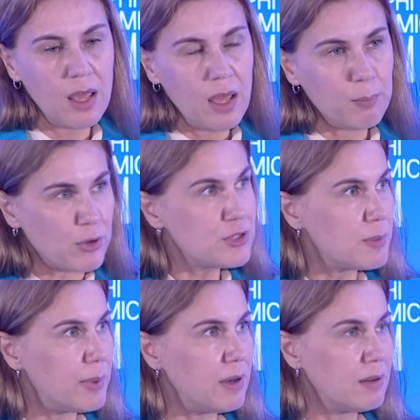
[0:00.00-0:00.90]

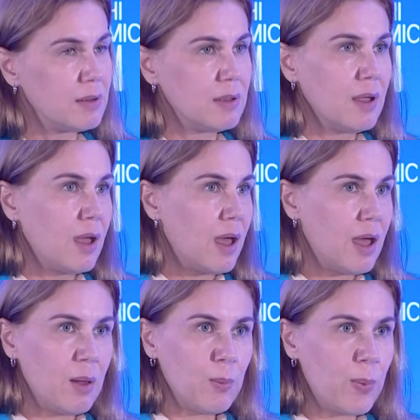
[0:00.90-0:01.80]
possible,
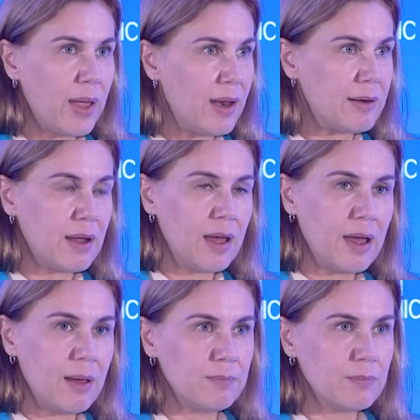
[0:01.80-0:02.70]

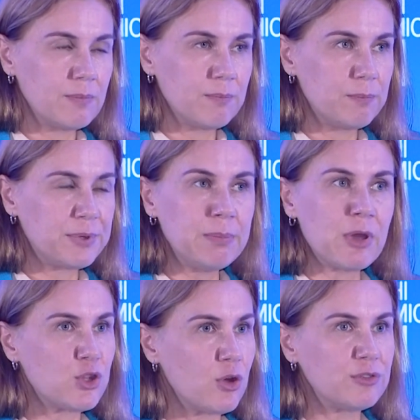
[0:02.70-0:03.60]
where
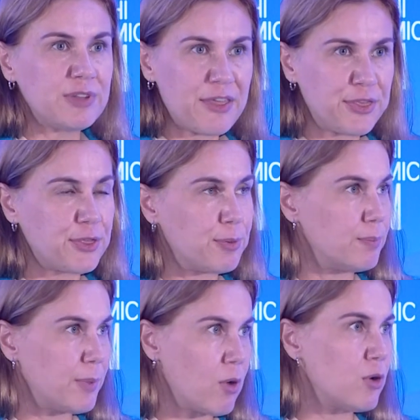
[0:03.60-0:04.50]
premature death
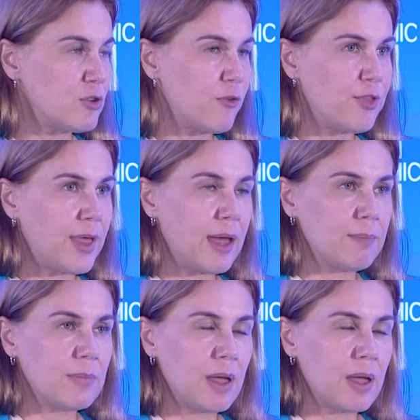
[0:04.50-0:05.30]
because of the